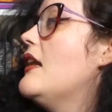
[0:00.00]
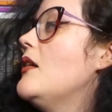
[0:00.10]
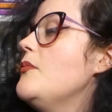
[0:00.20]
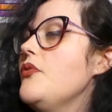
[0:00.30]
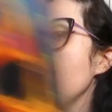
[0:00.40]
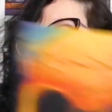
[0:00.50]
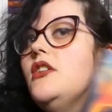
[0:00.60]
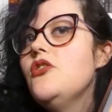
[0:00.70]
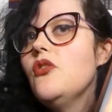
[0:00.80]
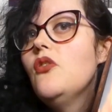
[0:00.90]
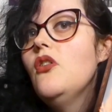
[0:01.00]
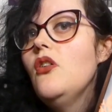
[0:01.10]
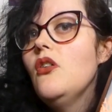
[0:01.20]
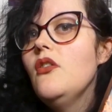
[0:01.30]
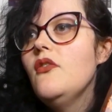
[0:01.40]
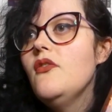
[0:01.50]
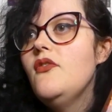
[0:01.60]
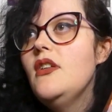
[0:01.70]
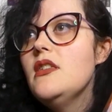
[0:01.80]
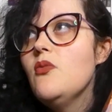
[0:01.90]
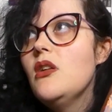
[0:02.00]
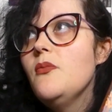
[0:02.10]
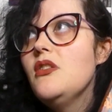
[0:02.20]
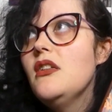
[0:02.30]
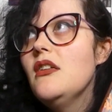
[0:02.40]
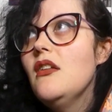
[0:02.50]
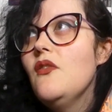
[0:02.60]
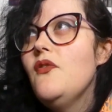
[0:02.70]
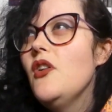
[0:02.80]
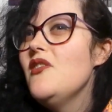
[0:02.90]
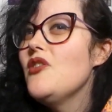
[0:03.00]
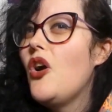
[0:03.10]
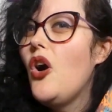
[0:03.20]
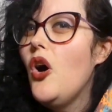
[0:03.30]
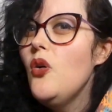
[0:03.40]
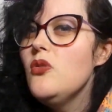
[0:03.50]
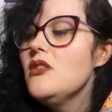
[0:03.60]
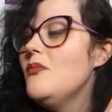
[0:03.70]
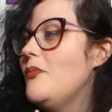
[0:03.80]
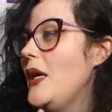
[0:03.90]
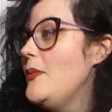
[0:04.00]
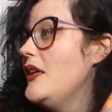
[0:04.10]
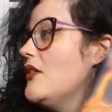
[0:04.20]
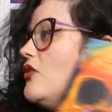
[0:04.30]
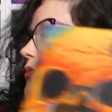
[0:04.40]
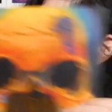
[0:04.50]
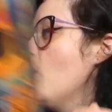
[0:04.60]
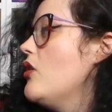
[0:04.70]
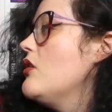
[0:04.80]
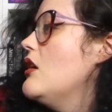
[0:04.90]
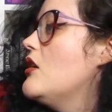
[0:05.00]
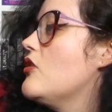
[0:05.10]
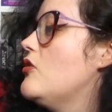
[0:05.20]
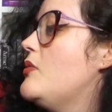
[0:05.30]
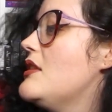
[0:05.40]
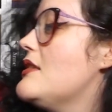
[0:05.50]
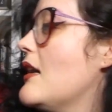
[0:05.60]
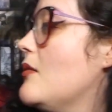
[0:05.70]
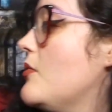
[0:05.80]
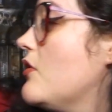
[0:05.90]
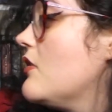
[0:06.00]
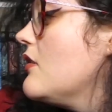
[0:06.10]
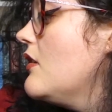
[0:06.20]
And I'm pretty sure this one in particular follows a cult, maybe. Could be wrong. Could be the second book.